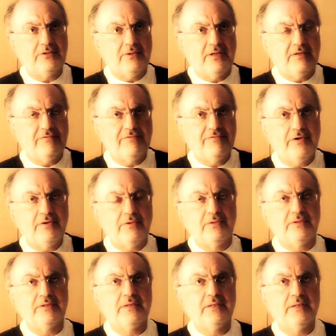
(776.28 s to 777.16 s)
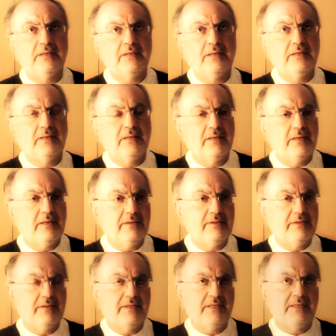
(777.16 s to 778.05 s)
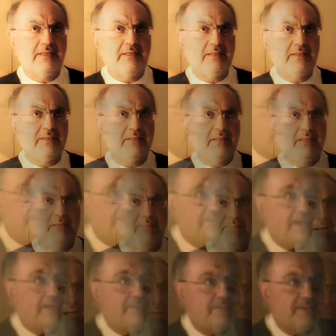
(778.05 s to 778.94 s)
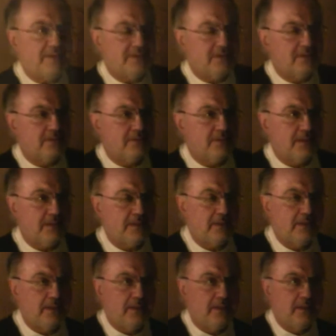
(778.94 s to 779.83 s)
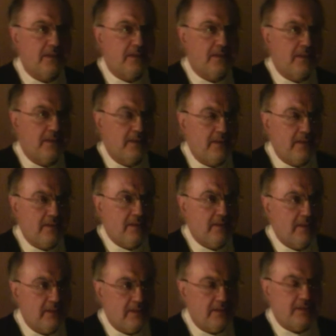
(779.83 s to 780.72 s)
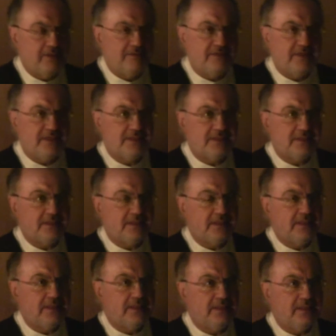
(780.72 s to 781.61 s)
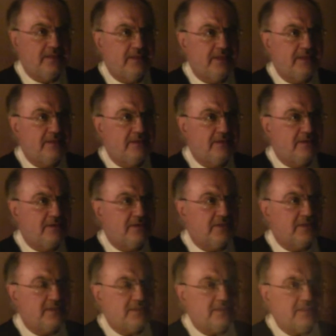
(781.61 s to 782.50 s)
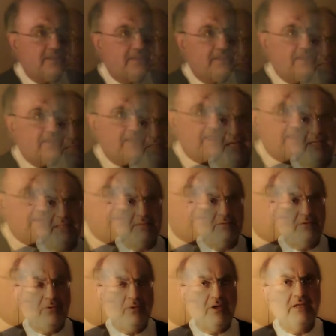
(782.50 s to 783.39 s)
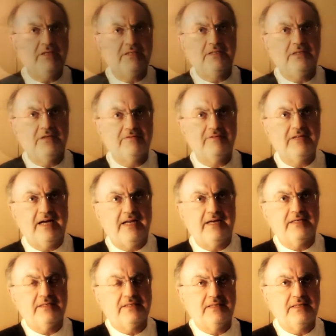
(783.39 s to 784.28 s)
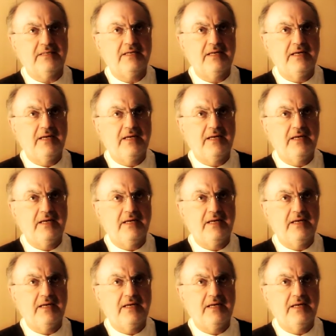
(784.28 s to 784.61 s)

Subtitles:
unfold on the map, as it were, of history, then you can see that quality of character